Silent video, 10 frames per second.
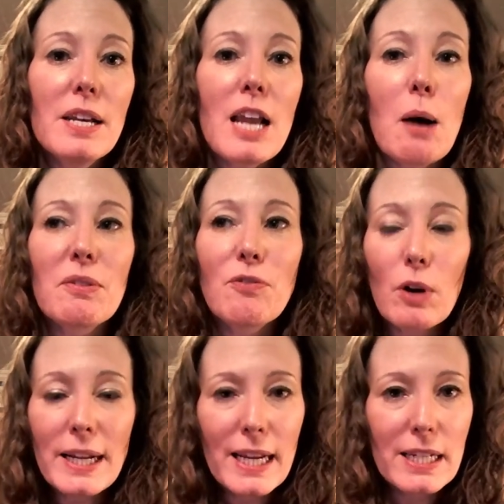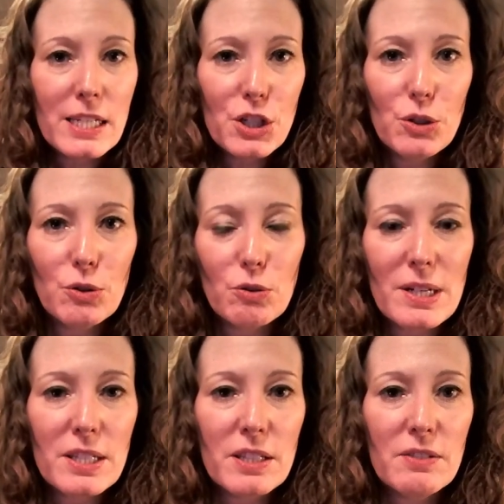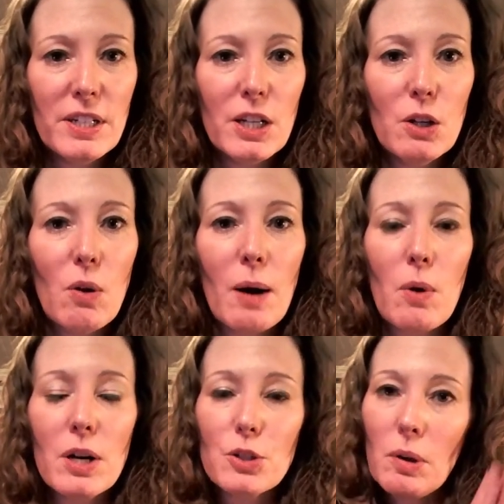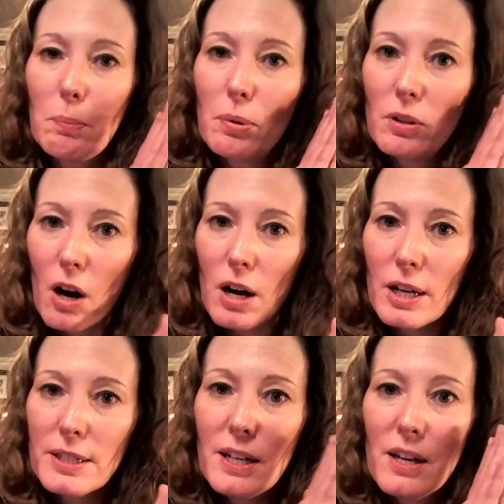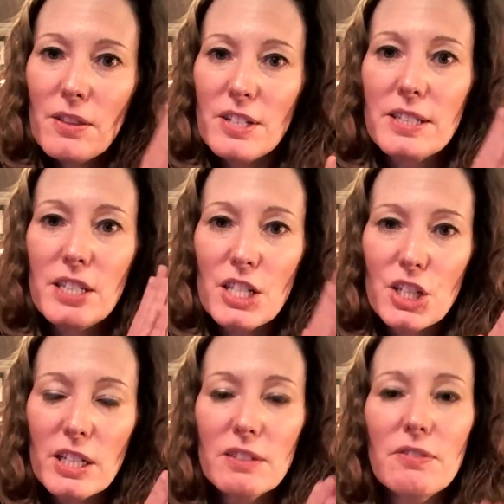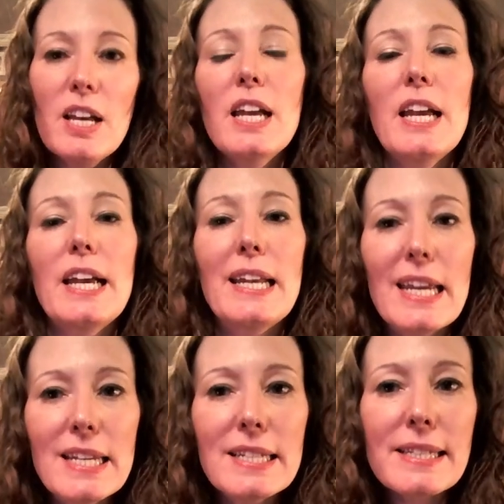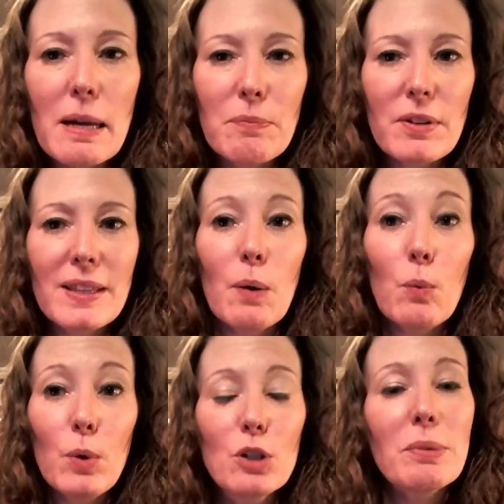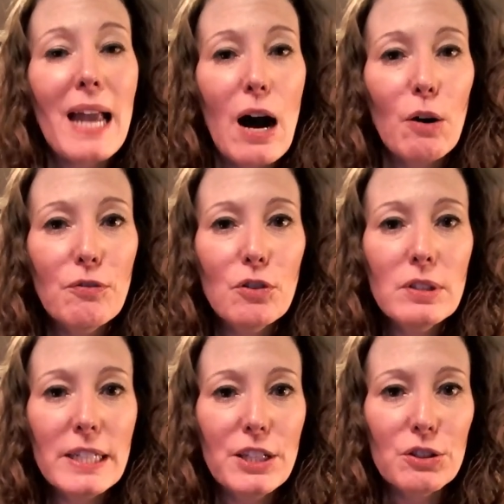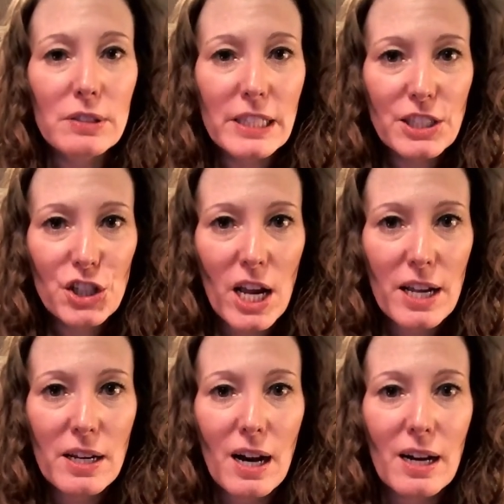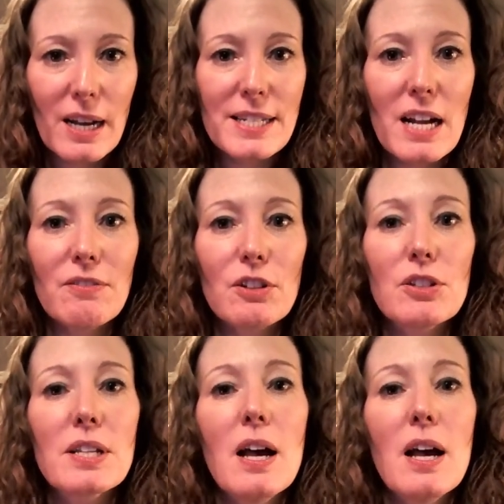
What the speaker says: Now, before I get into the rest of this video, I want to applaud this initiative. It is something that will be helpful in your lead gen endeavors.